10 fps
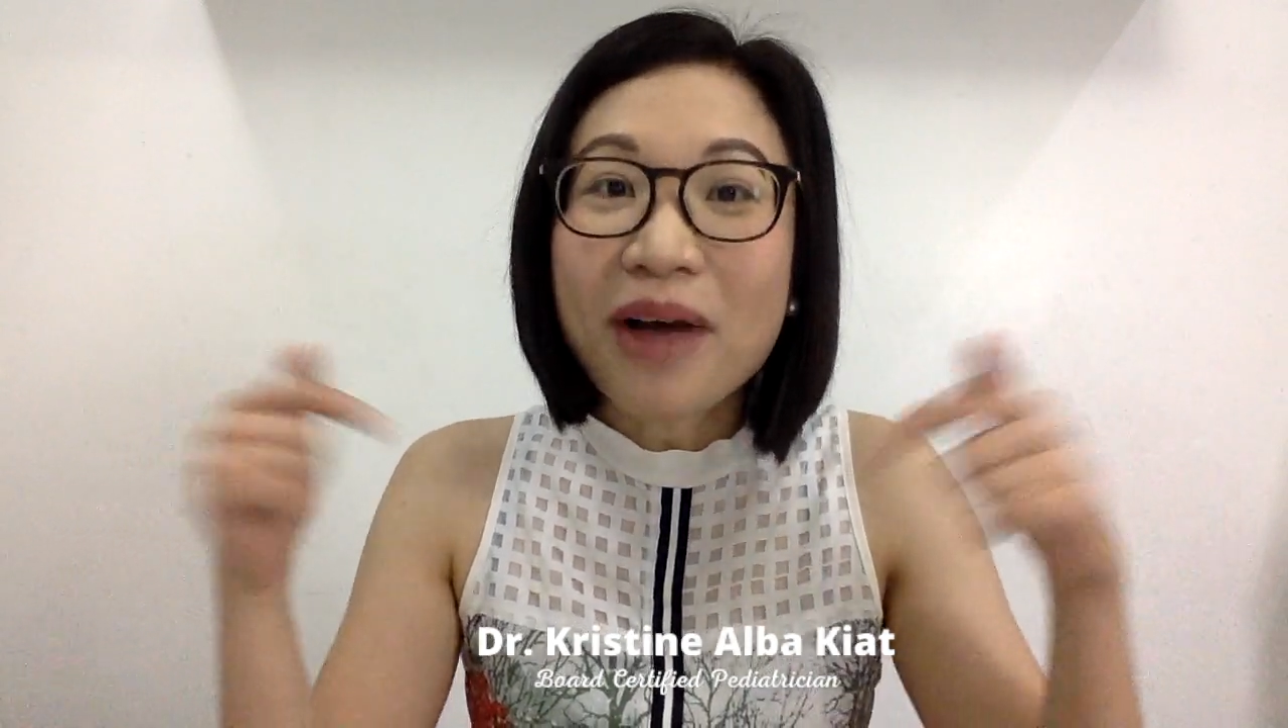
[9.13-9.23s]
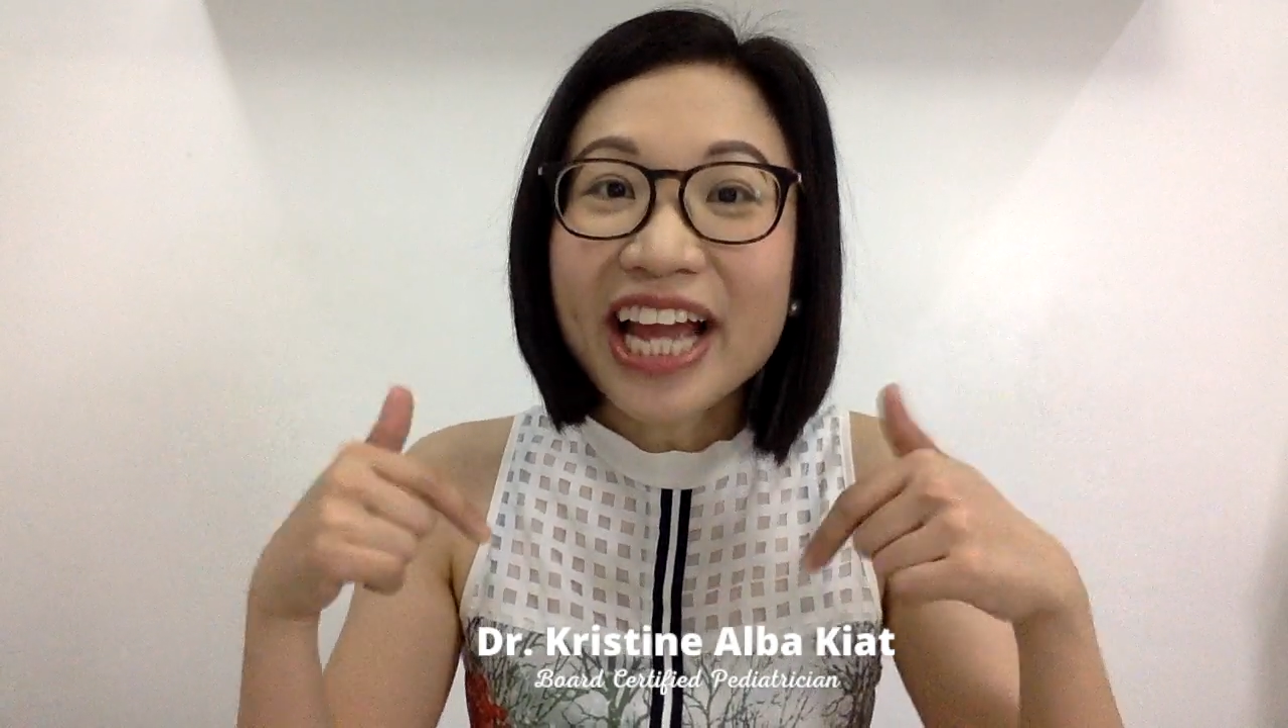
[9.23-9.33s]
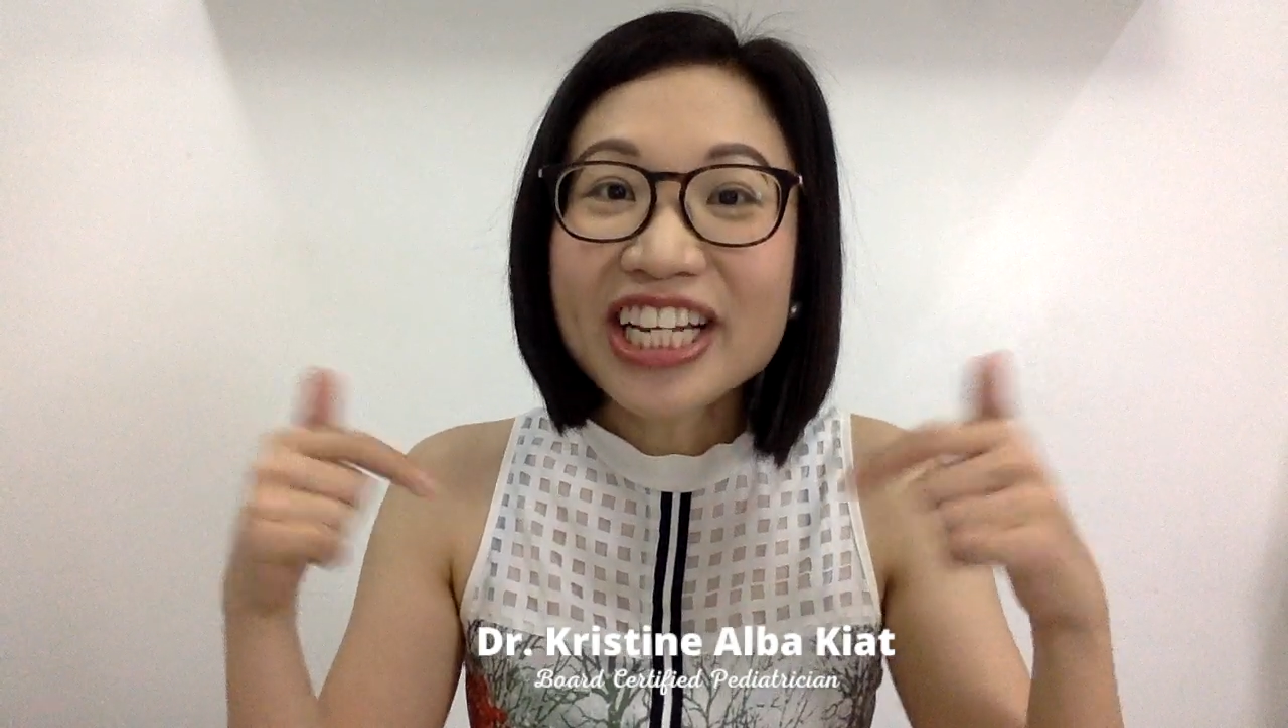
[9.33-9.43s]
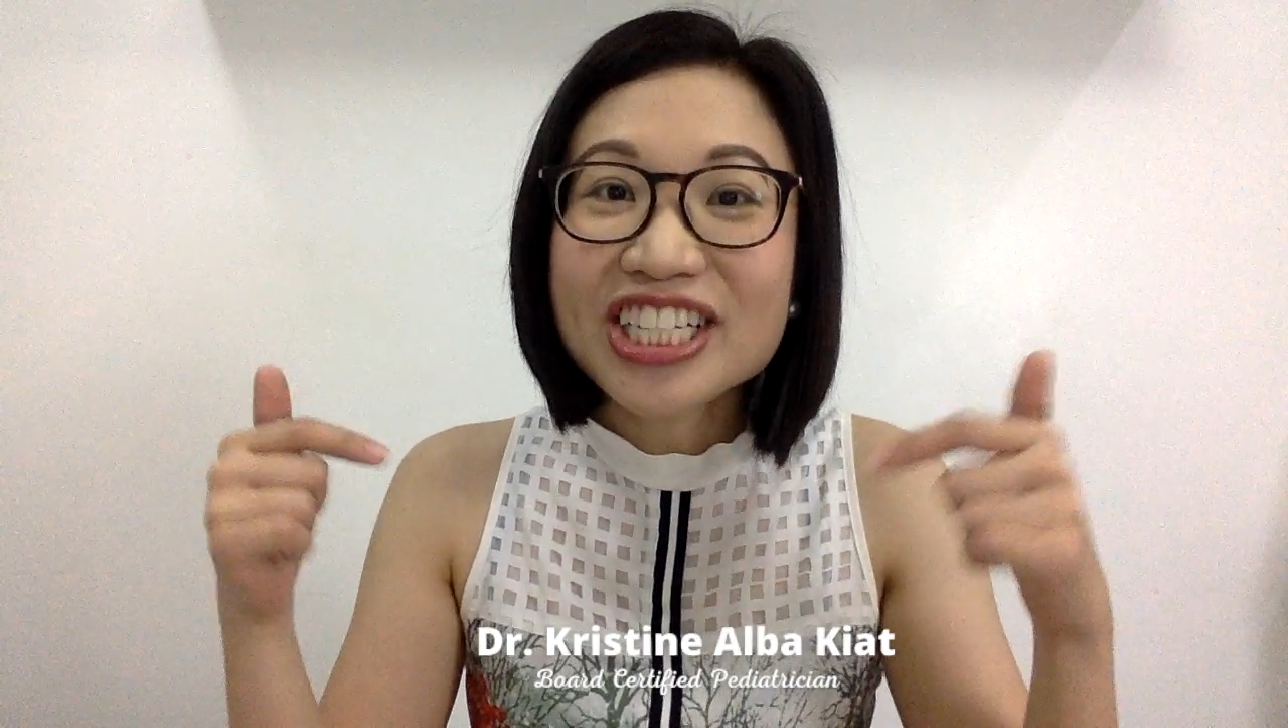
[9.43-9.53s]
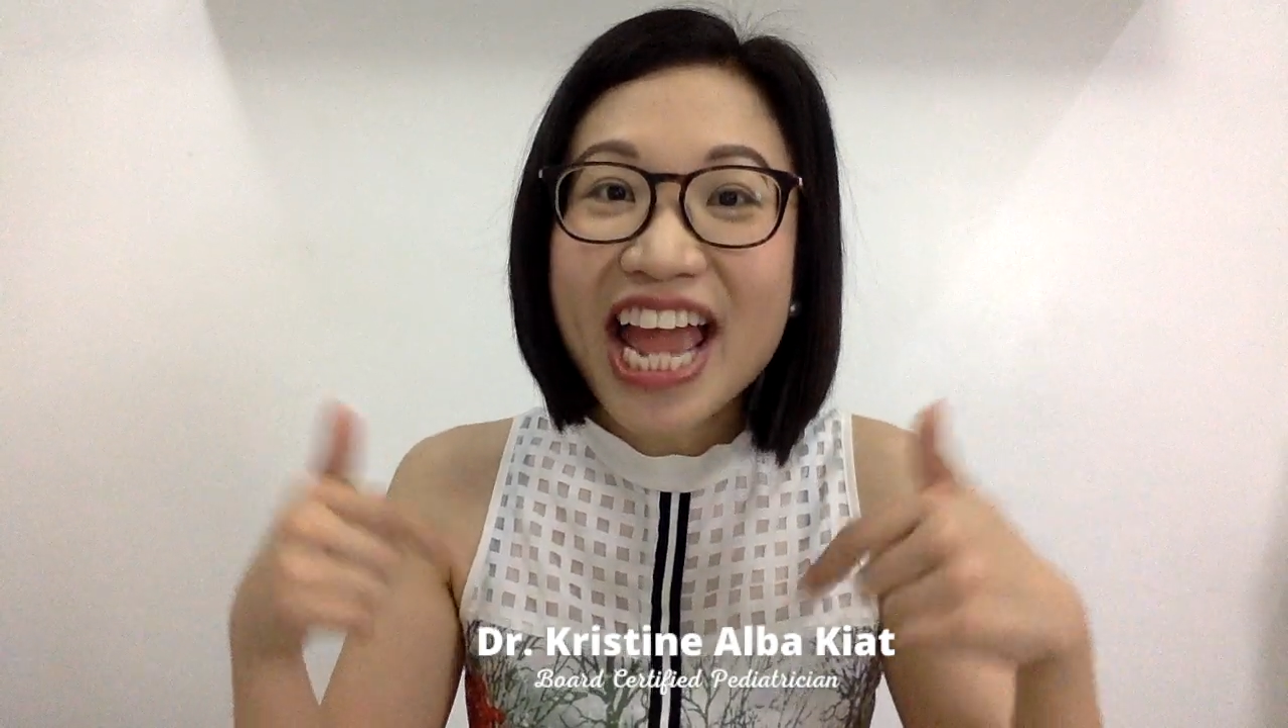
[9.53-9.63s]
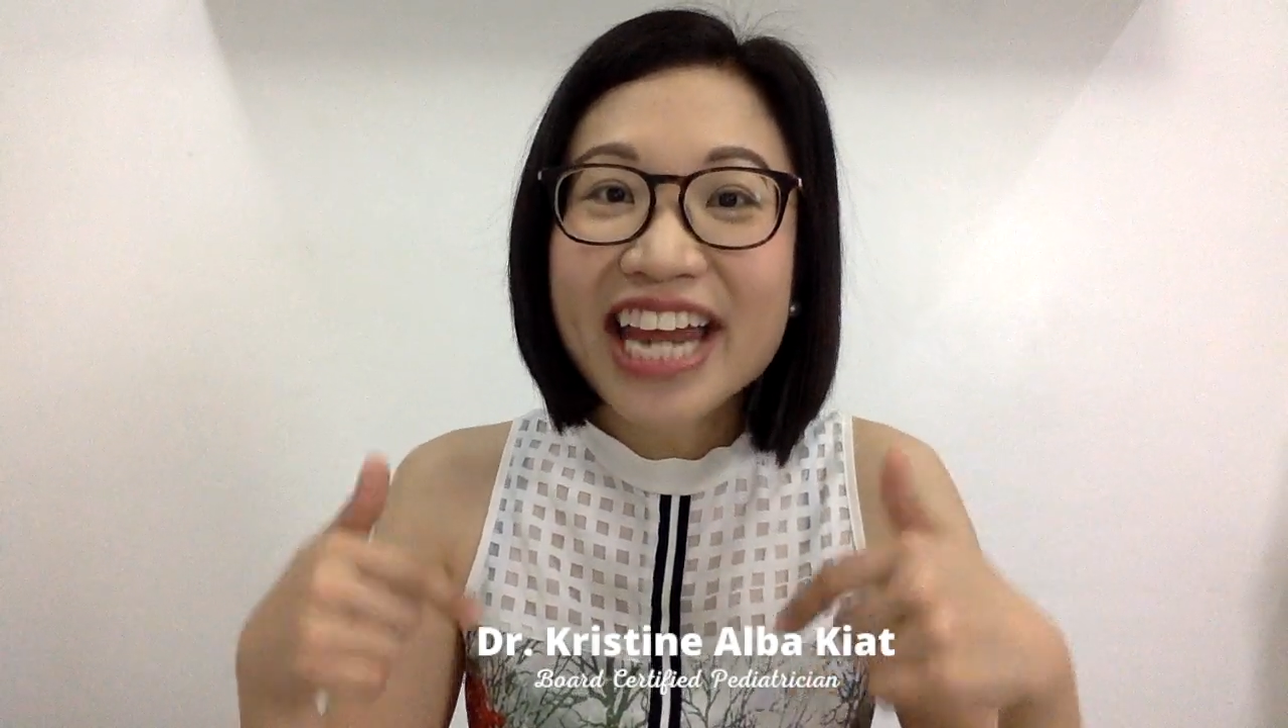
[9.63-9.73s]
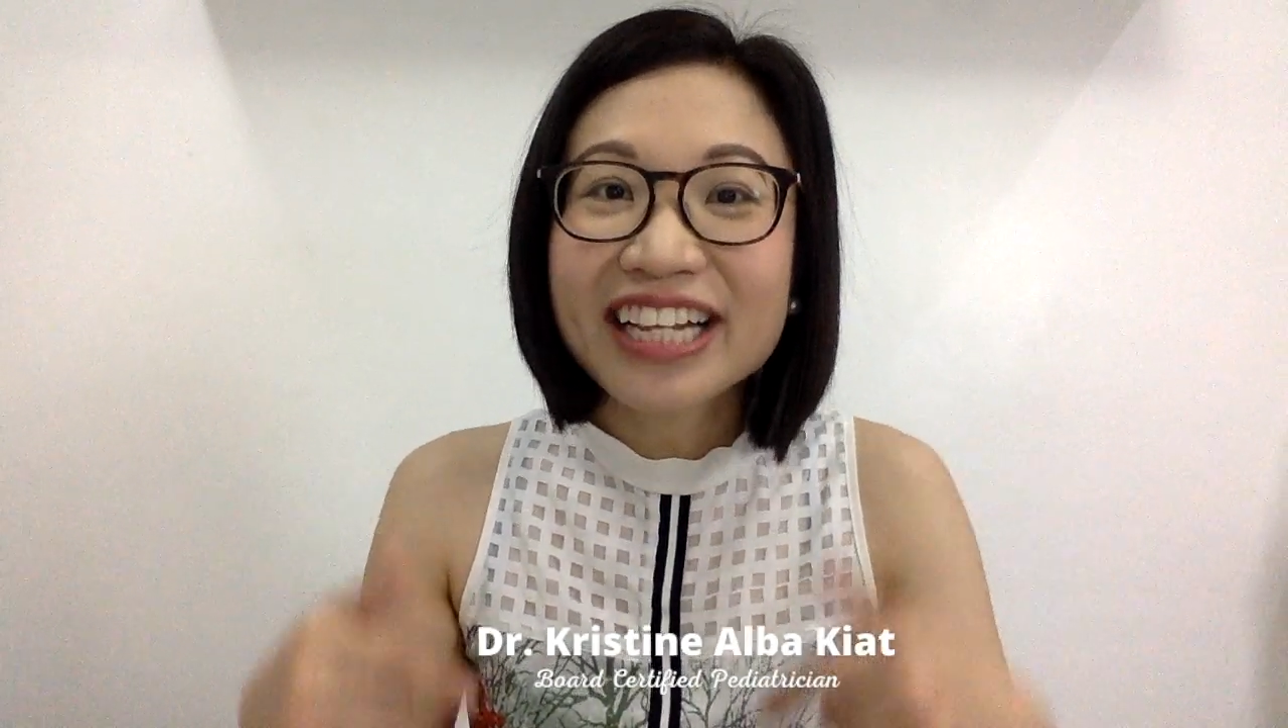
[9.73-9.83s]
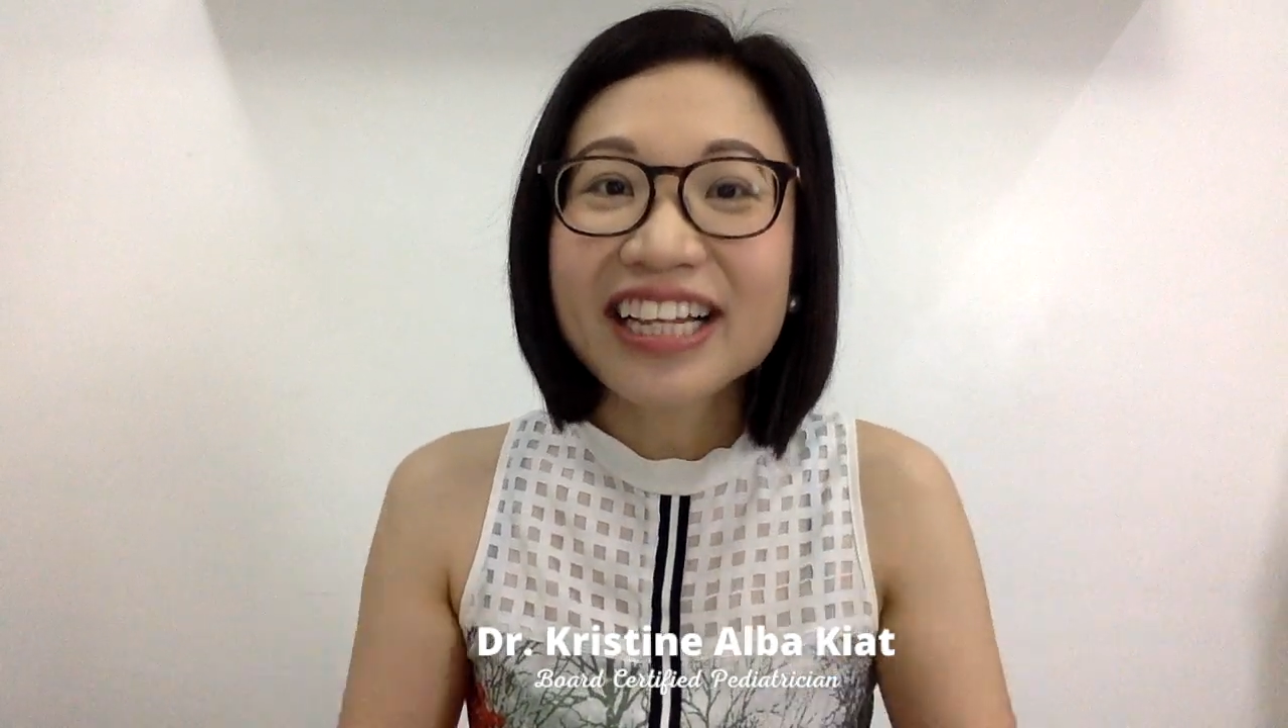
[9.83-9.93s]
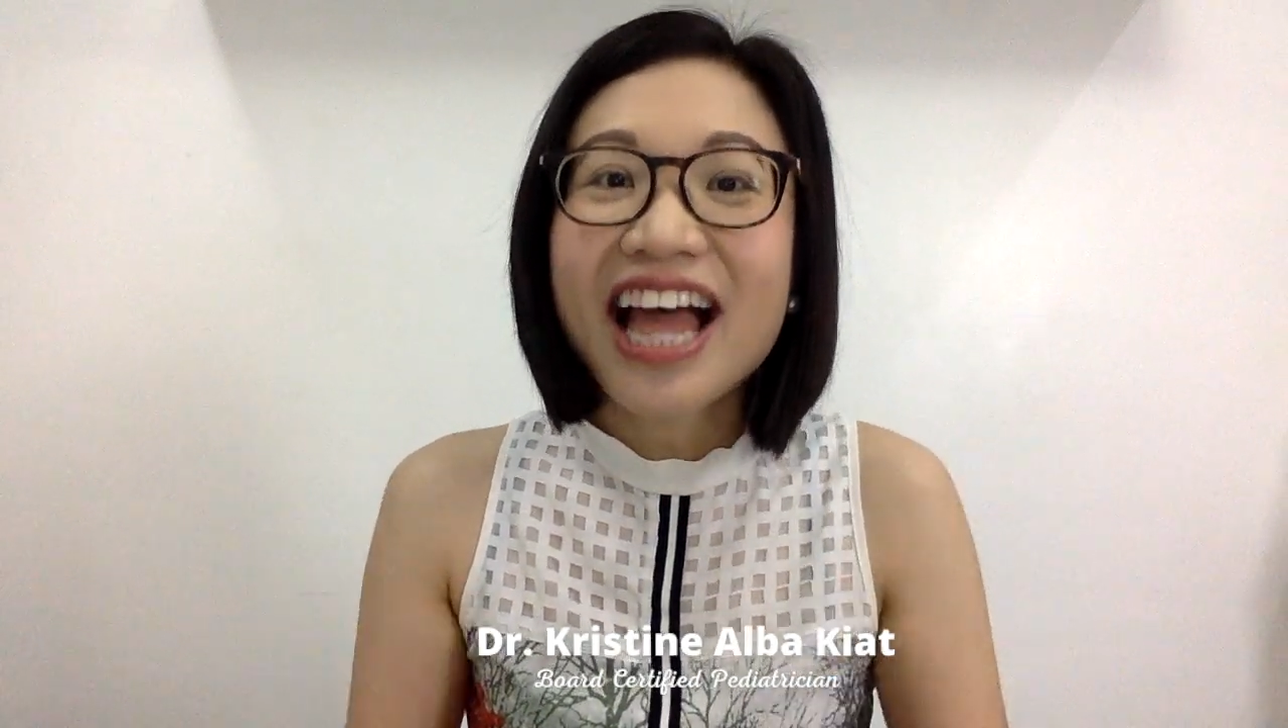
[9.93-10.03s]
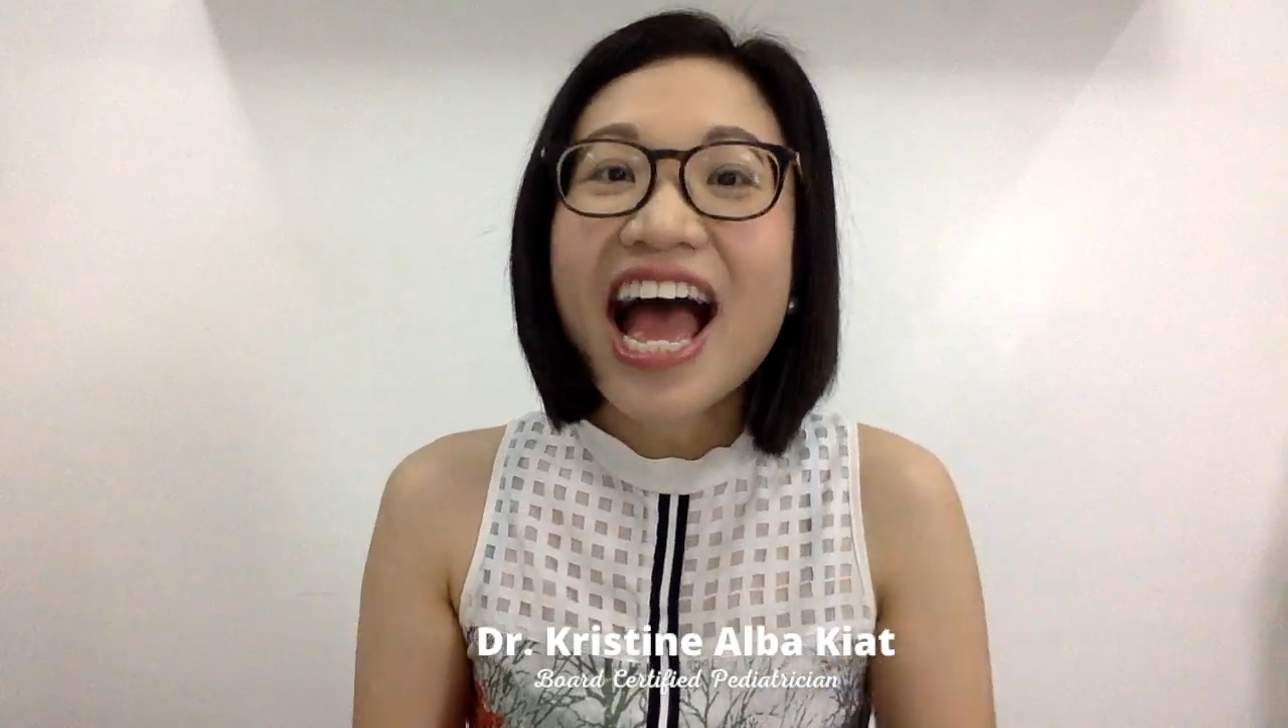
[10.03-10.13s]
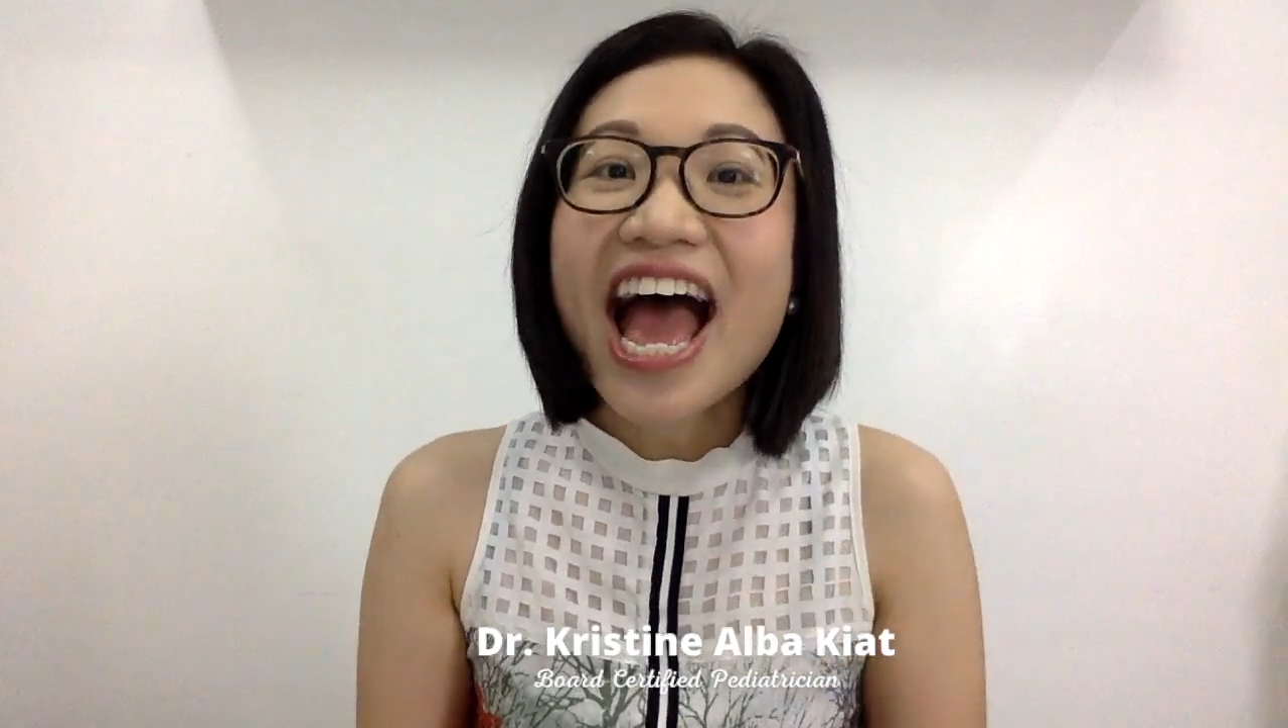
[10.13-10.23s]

my channel,